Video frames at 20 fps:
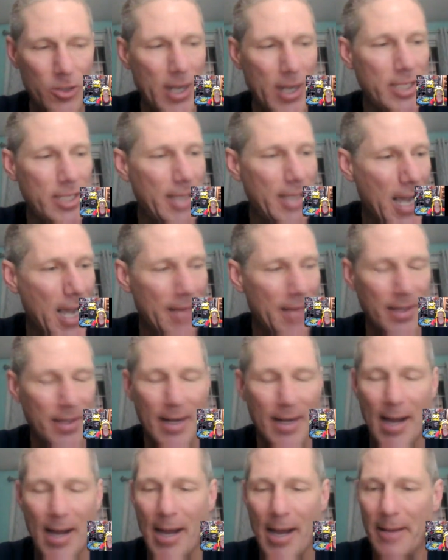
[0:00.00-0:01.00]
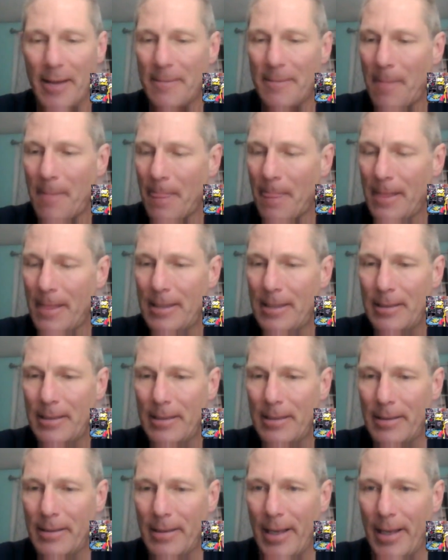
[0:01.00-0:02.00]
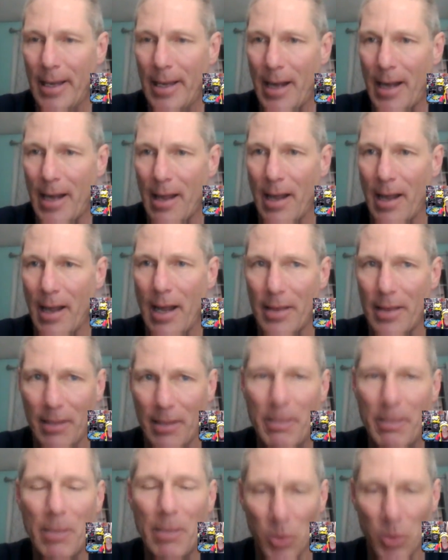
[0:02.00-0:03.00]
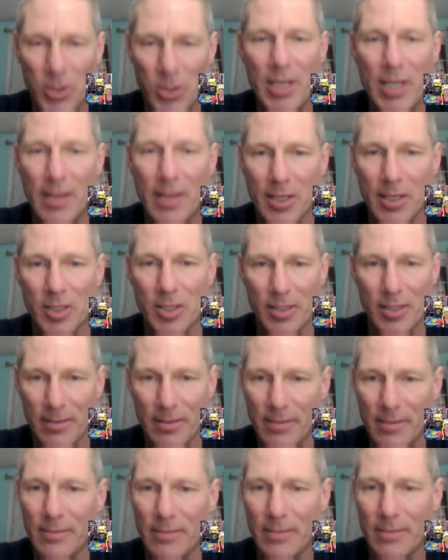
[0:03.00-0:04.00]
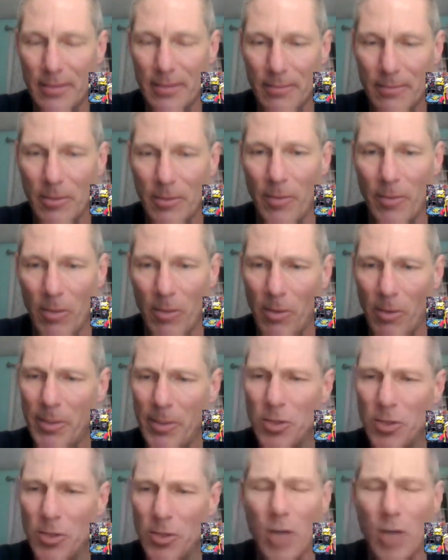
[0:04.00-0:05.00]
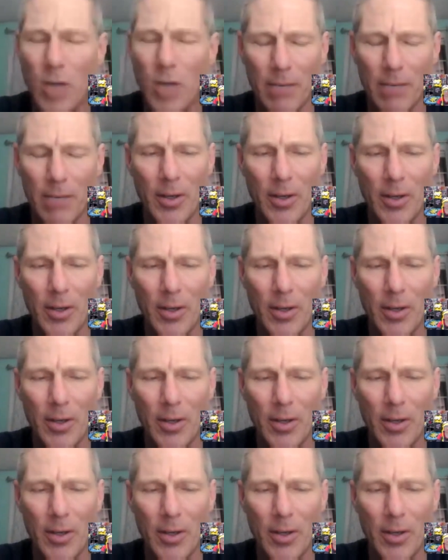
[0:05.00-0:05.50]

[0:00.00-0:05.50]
Kathy, and I think people see this when we do talk about it.